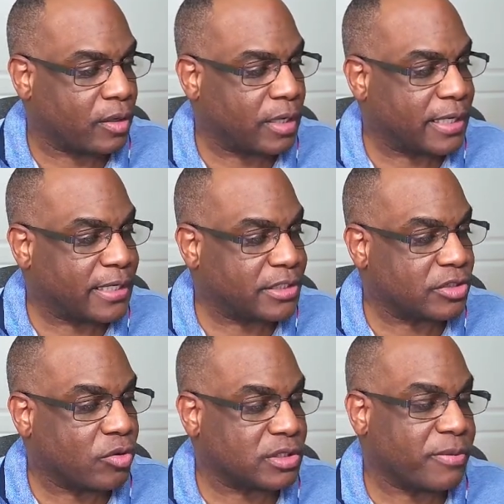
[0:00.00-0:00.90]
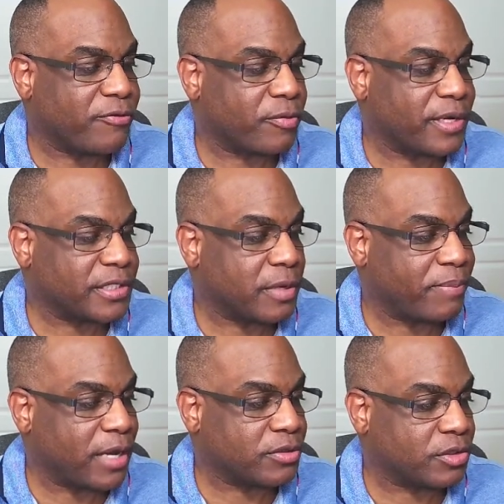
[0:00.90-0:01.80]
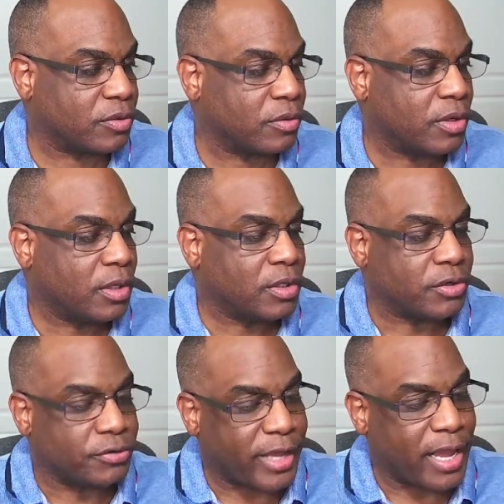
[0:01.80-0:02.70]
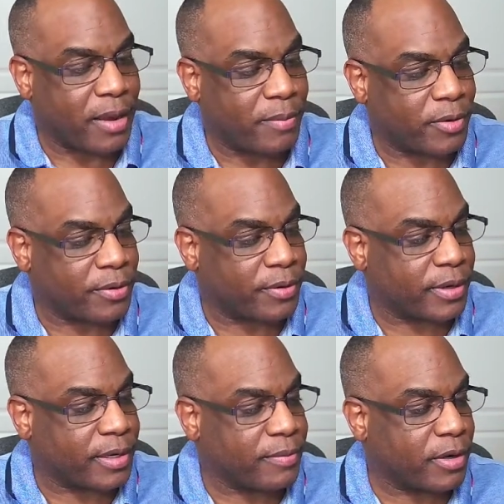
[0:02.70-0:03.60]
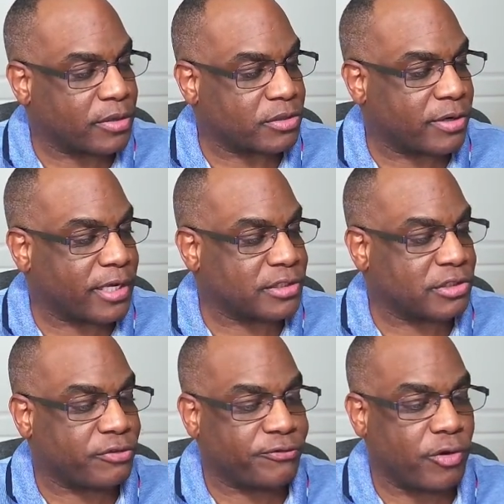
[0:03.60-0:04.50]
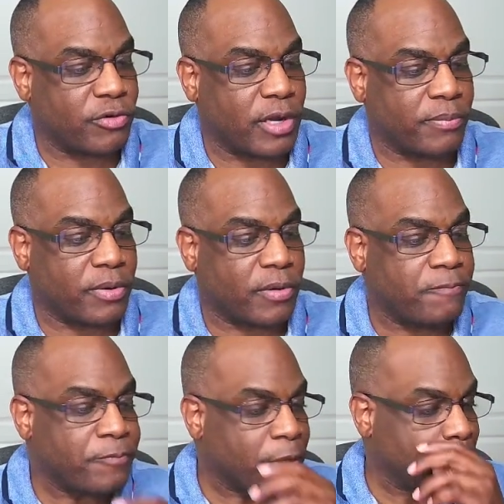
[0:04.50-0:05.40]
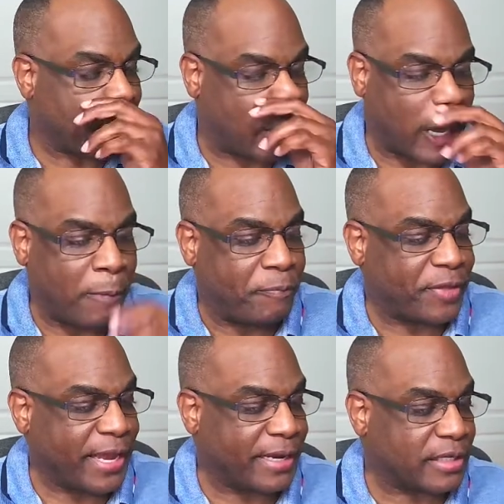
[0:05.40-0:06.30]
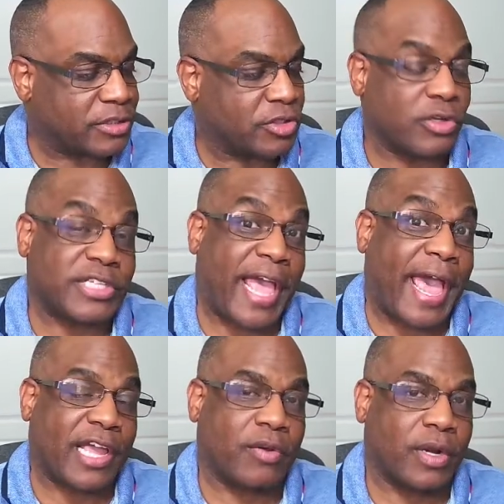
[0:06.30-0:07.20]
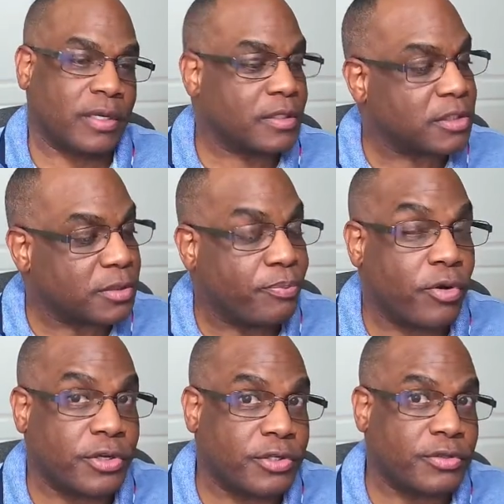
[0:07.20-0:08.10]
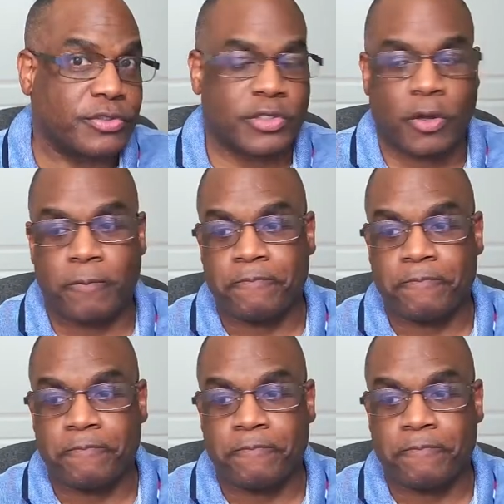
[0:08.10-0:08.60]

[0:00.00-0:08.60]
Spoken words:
It needs to know some information about you. Your name, your email address, your phone number. Update it so it's accurate. It's important to do so.